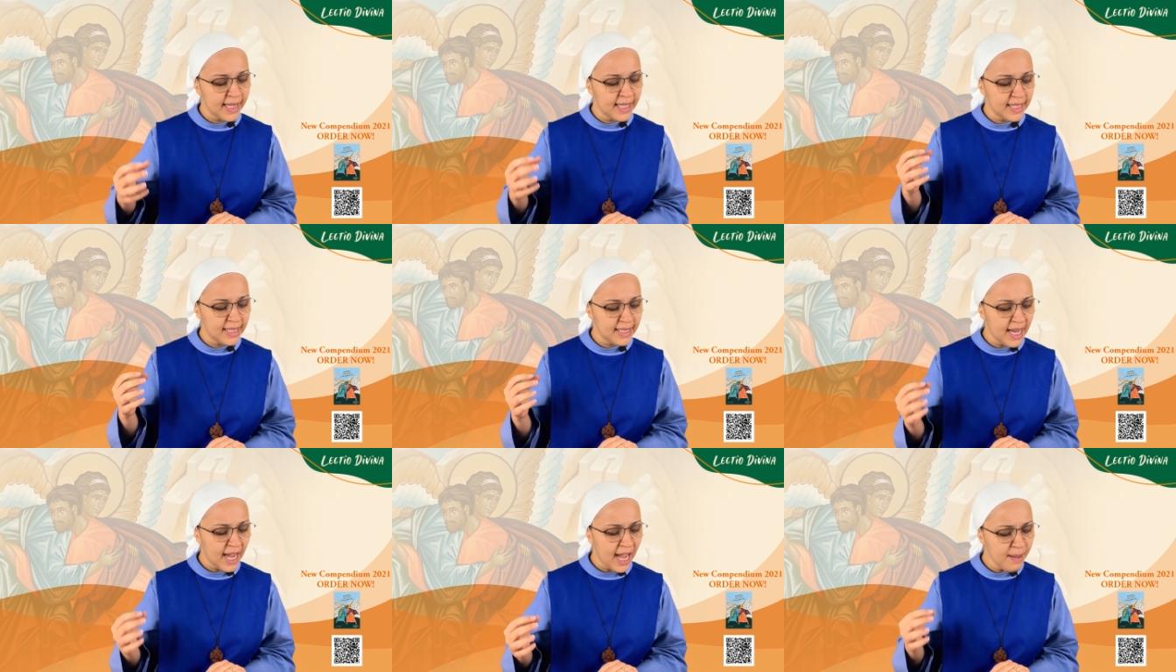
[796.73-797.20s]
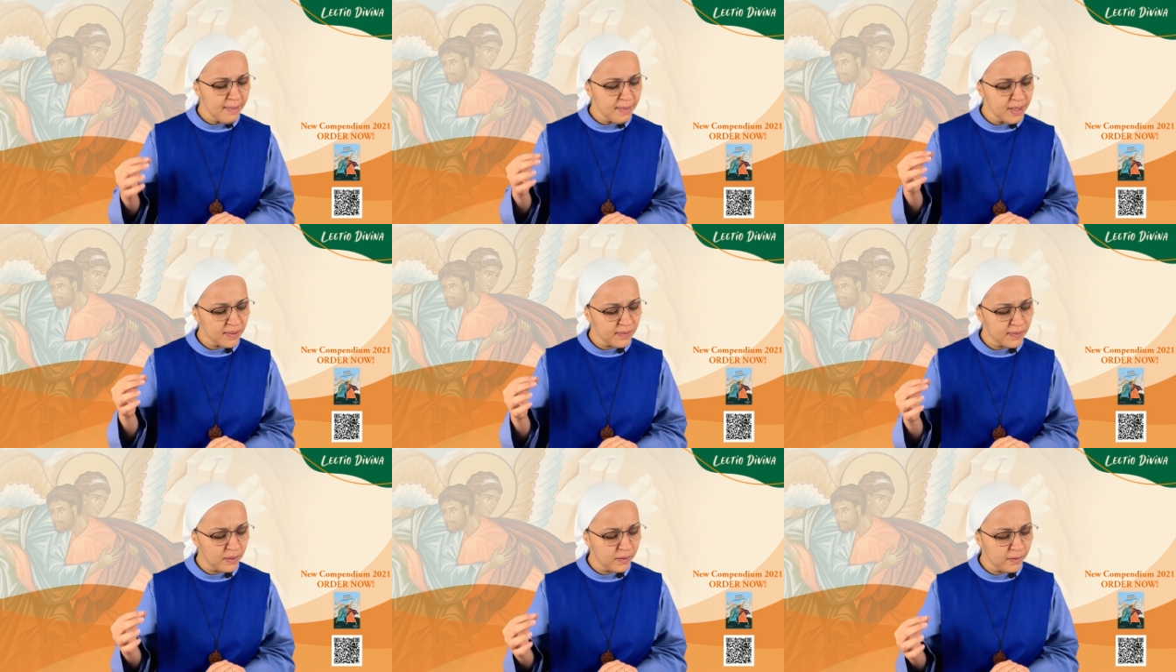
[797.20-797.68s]
"The time
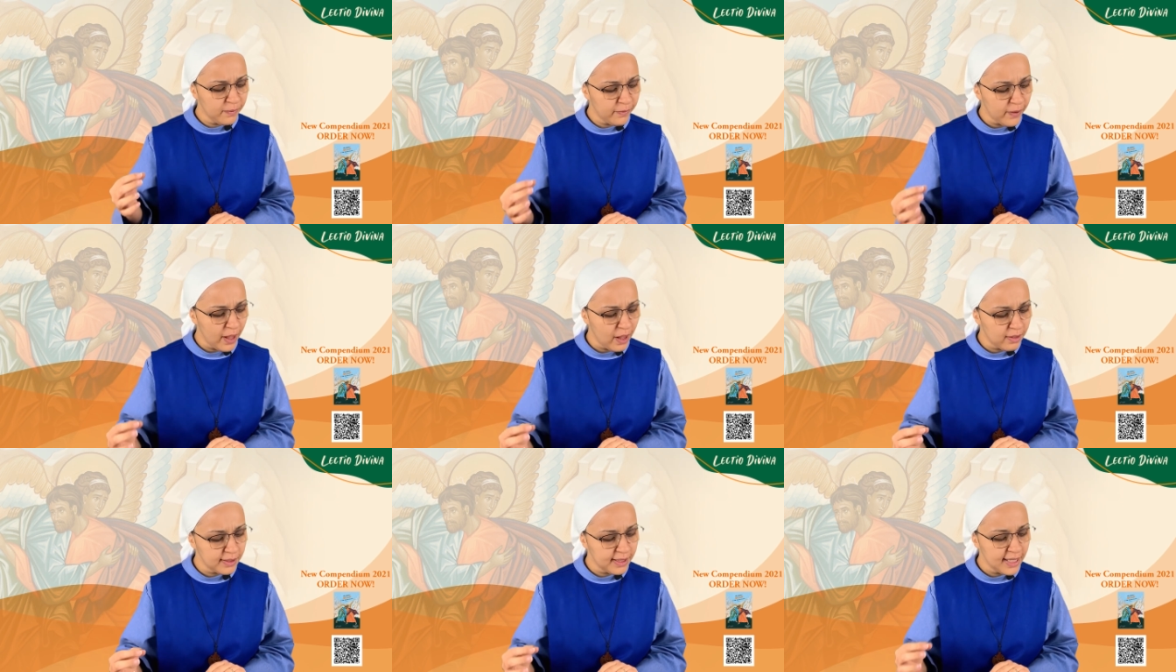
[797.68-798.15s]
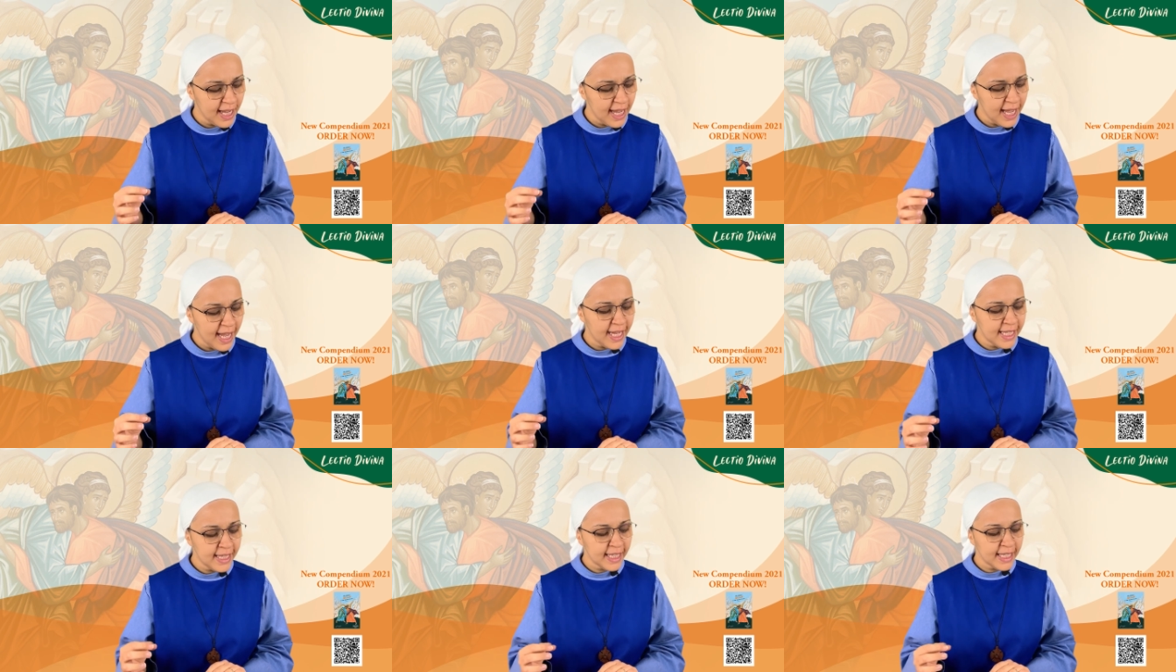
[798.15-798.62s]
is fulfilled
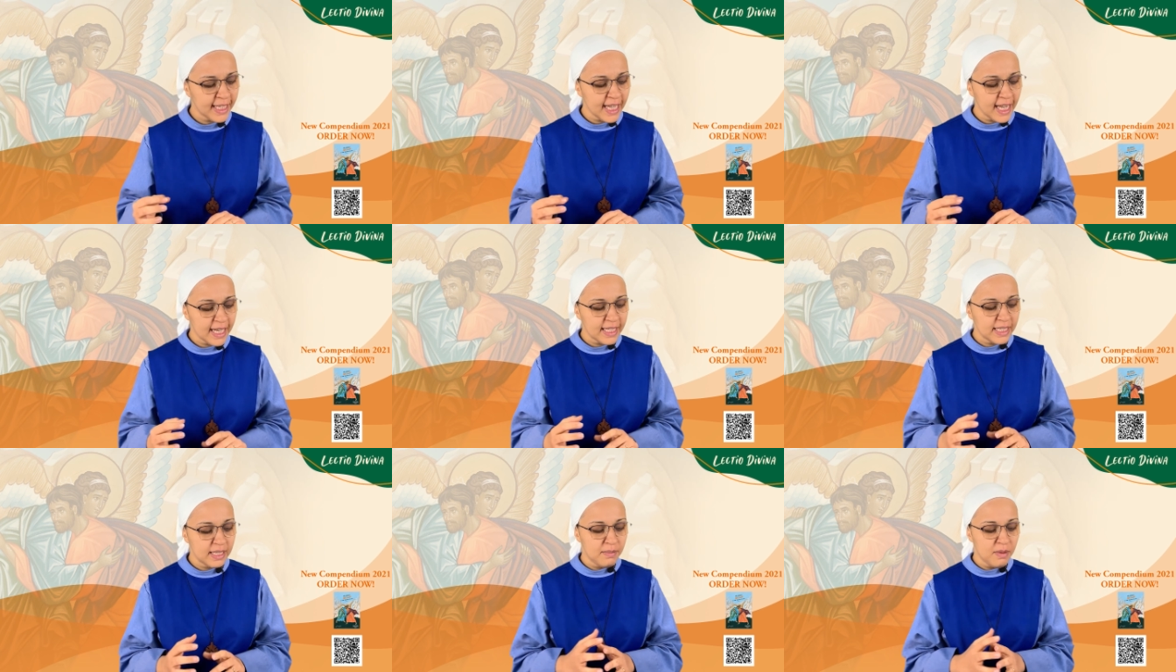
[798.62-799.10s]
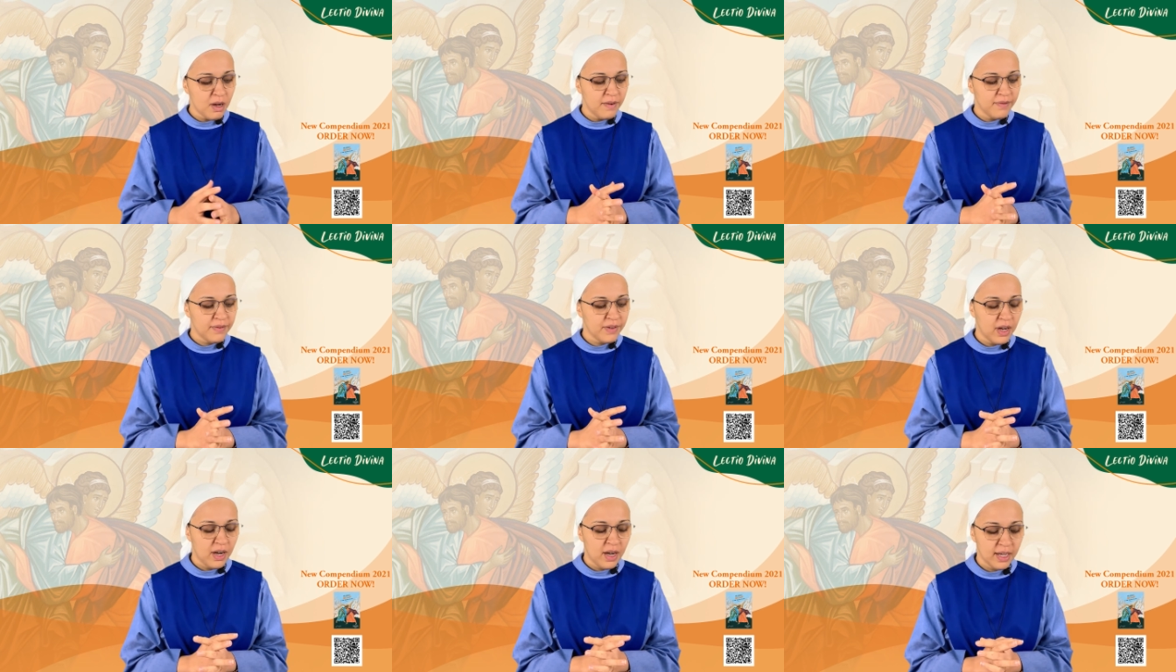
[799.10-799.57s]
and the kingdom
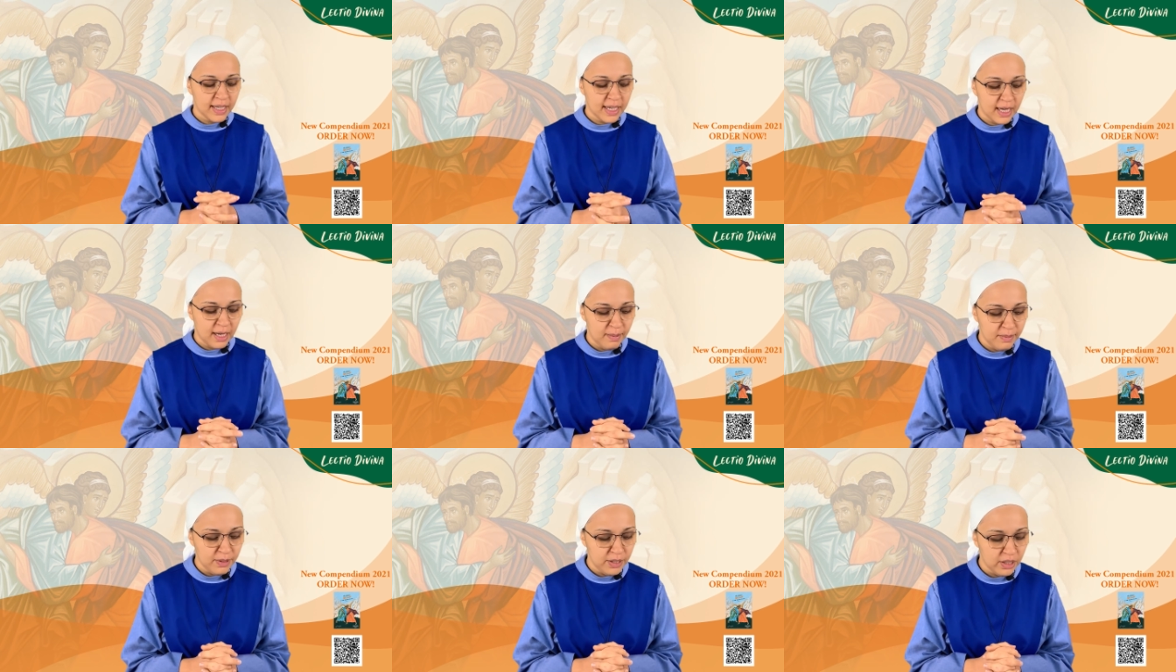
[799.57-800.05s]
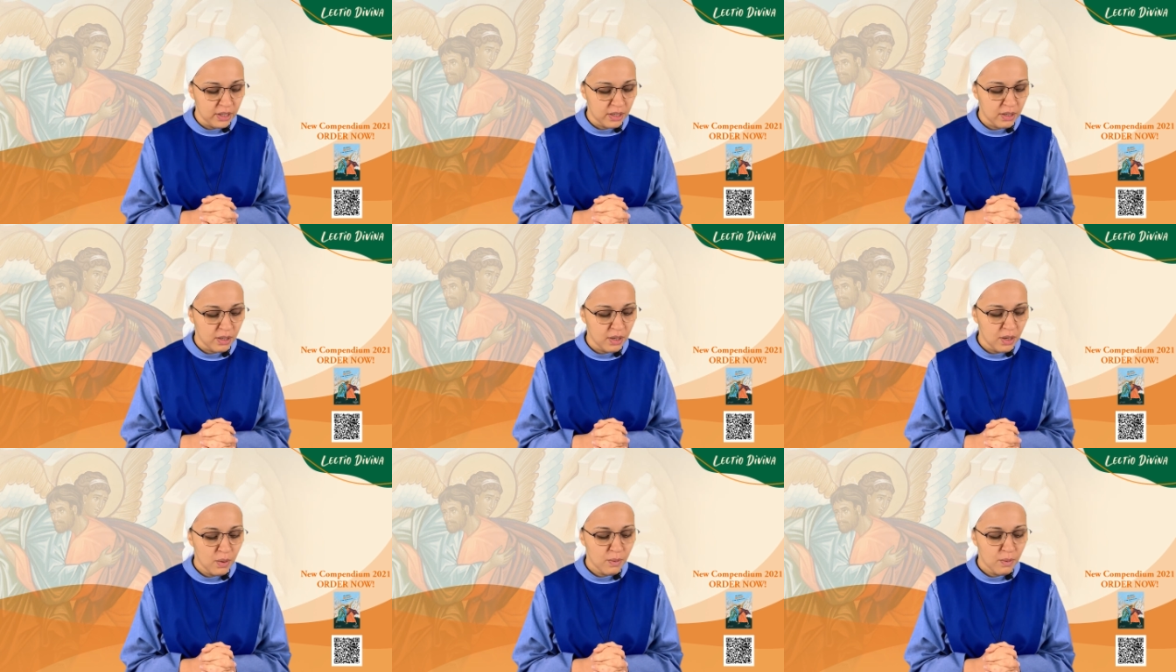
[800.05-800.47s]
of God come near.